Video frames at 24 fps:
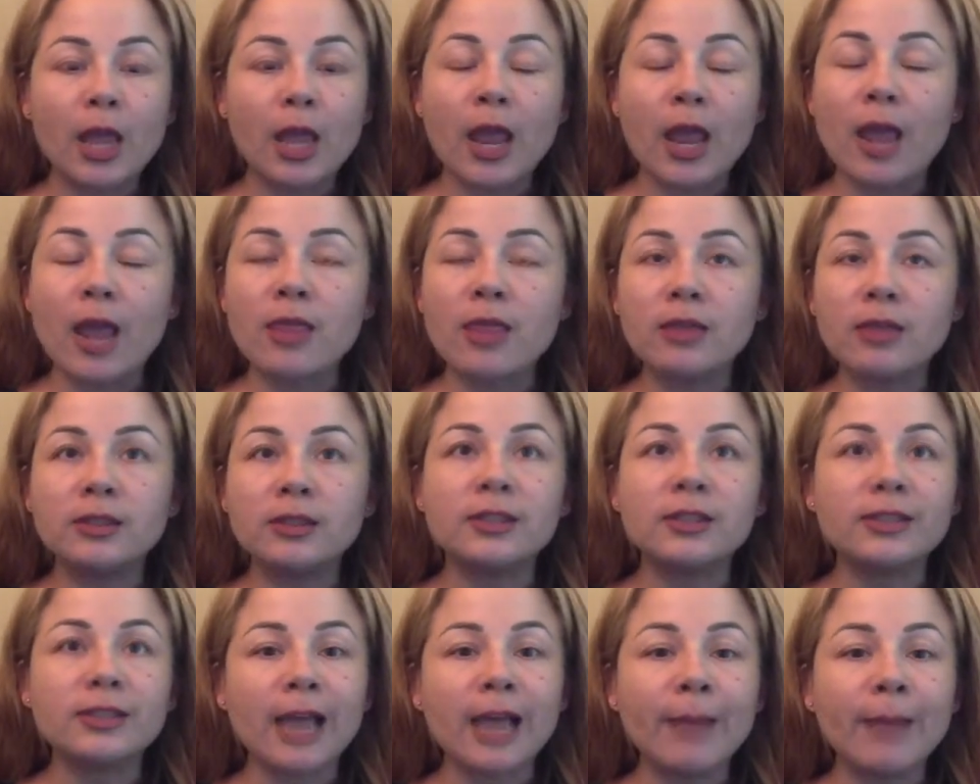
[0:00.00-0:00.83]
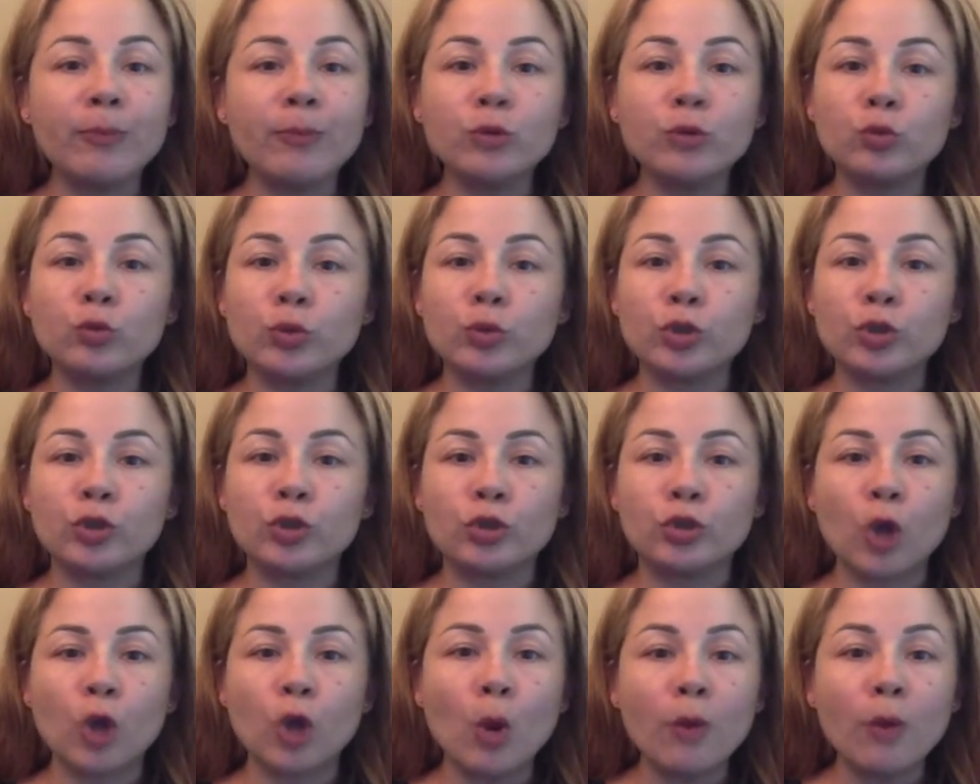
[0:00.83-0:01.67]
And the disciples were
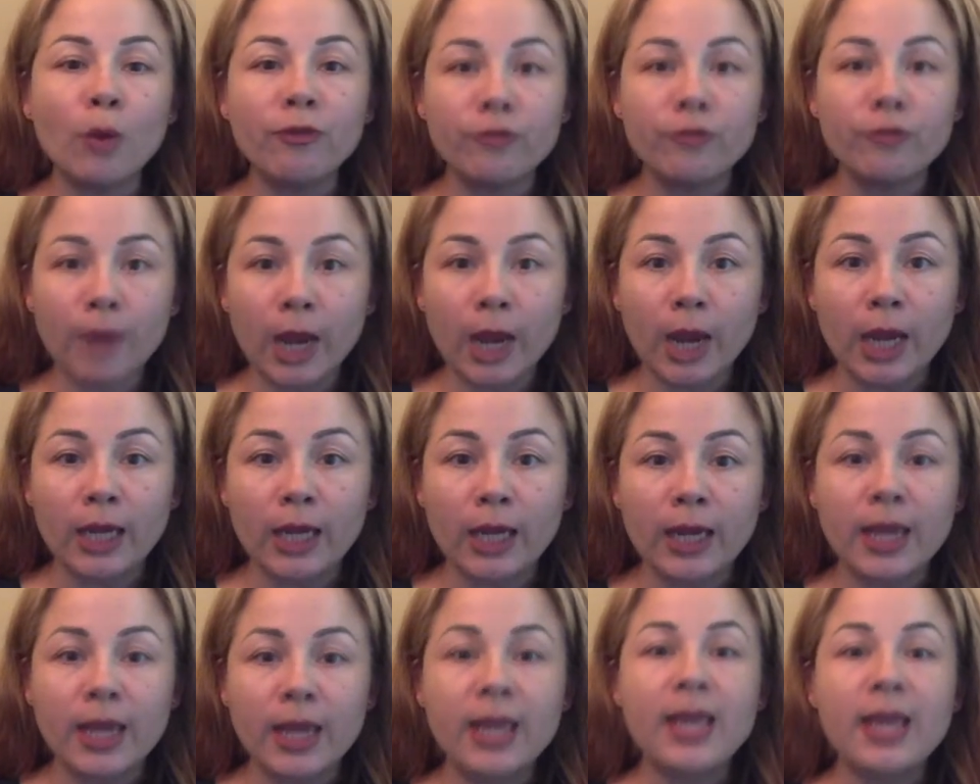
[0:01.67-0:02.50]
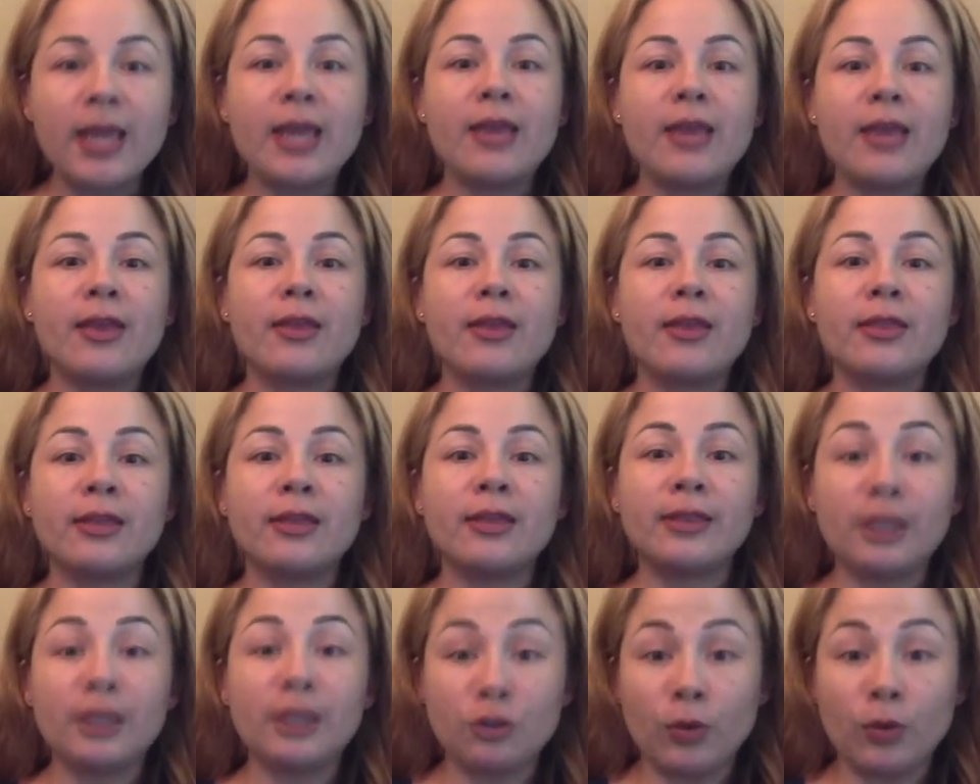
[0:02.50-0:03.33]
so afraid
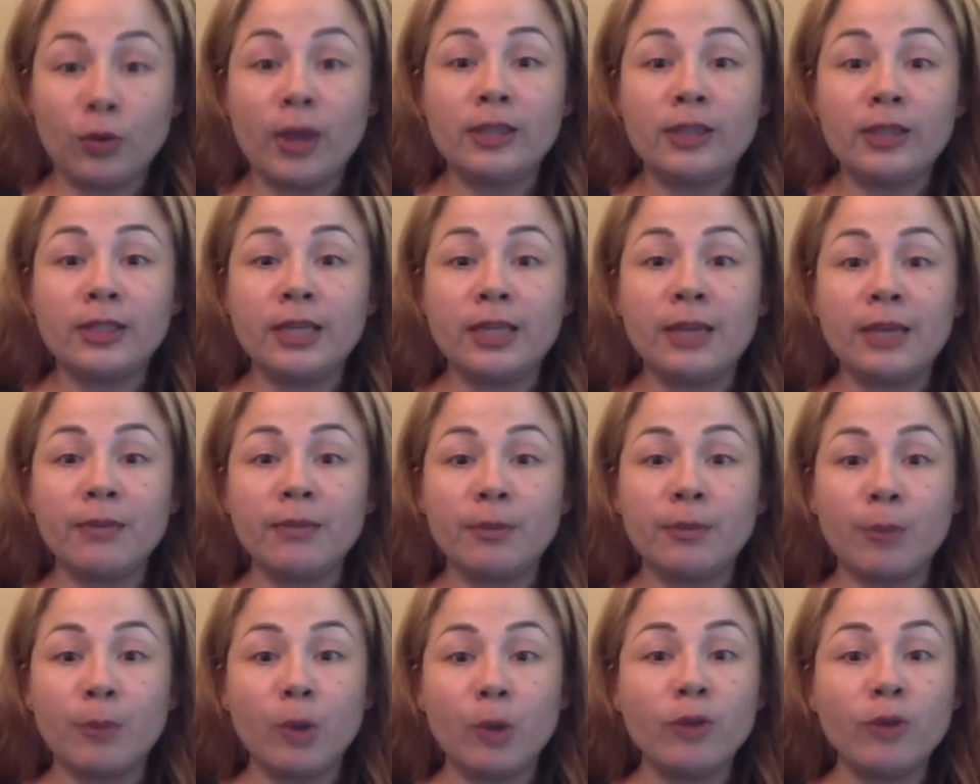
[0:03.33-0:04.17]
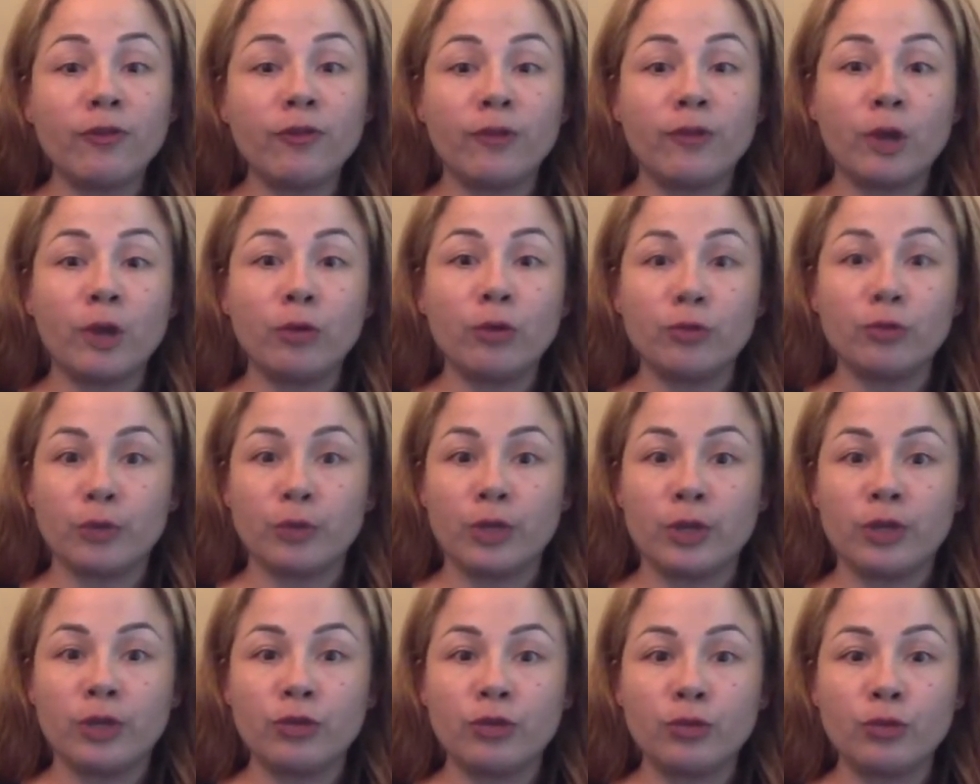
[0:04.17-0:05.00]
that they tried to keep the boat afloat
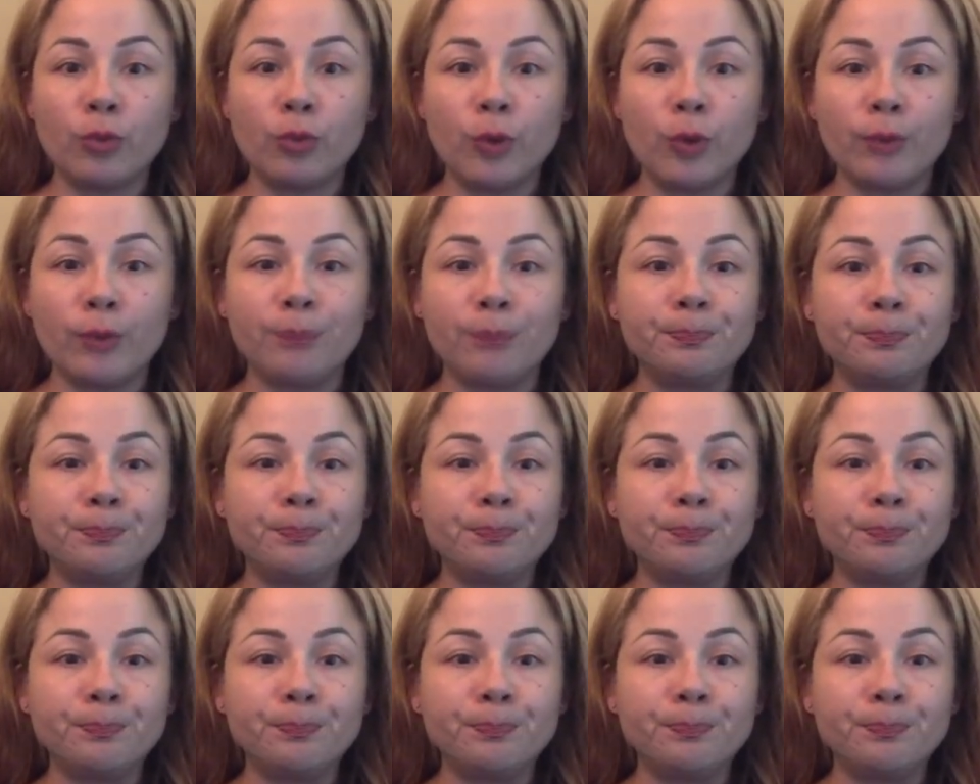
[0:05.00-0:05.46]
during the storm.